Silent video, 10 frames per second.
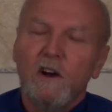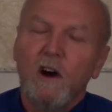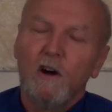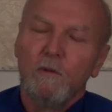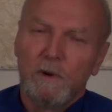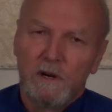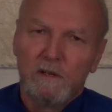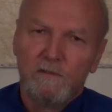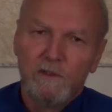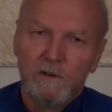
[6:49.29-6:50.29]

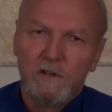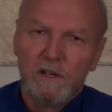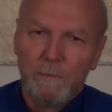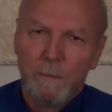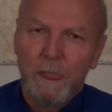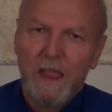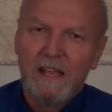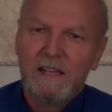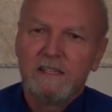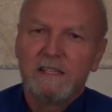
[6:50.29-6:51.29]
hallmark of yoga,
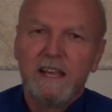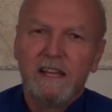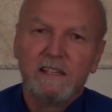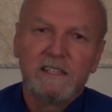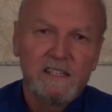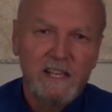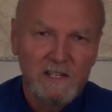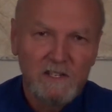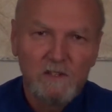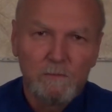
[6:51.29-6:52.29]
is that it's
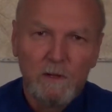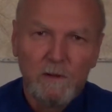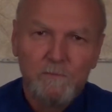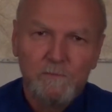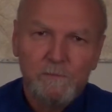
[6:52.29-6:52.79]
testable.